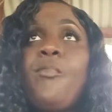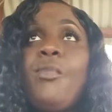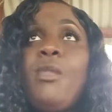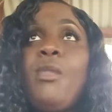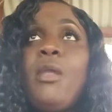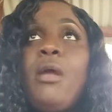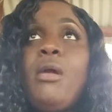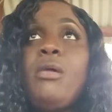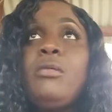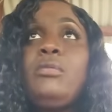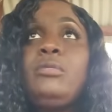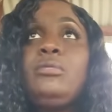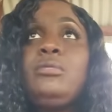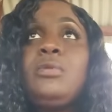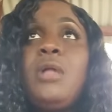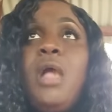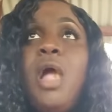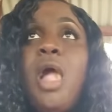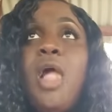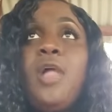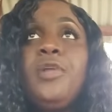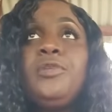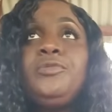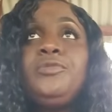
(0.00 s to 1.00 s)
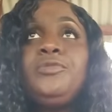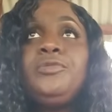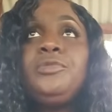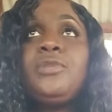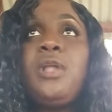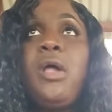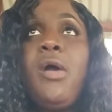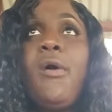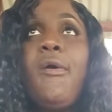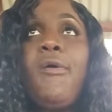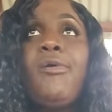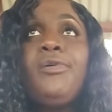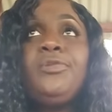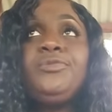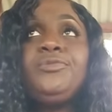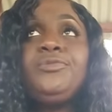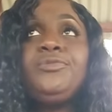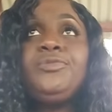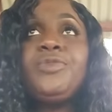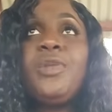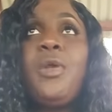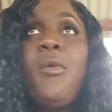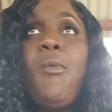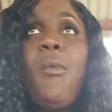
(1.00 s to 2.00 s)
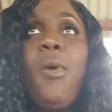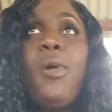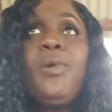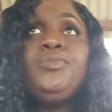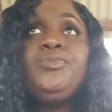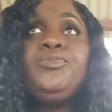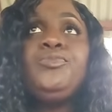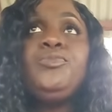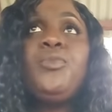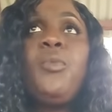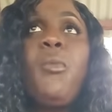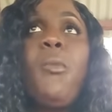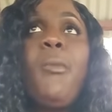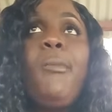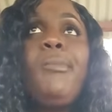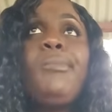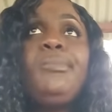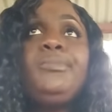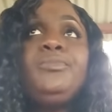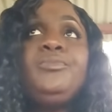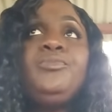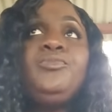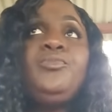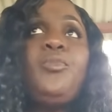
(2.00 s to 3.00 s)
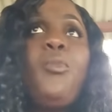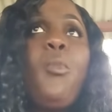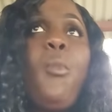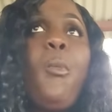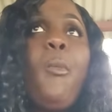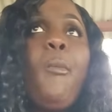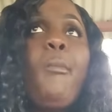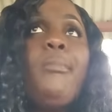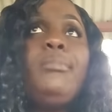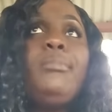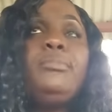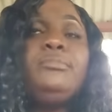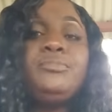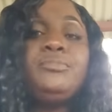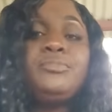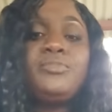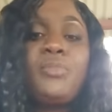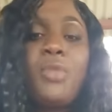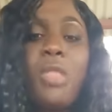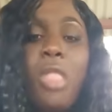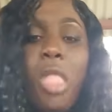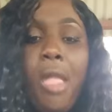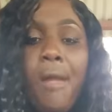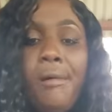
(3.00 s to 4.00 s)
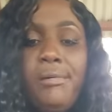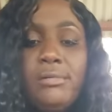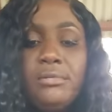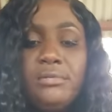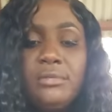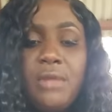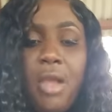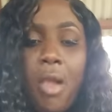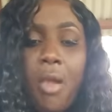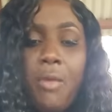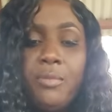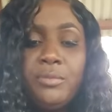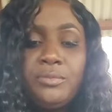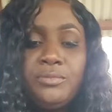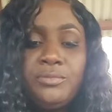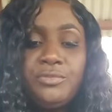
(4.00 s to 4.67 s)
Paula did in her elements right there, so. You ready to fit her though?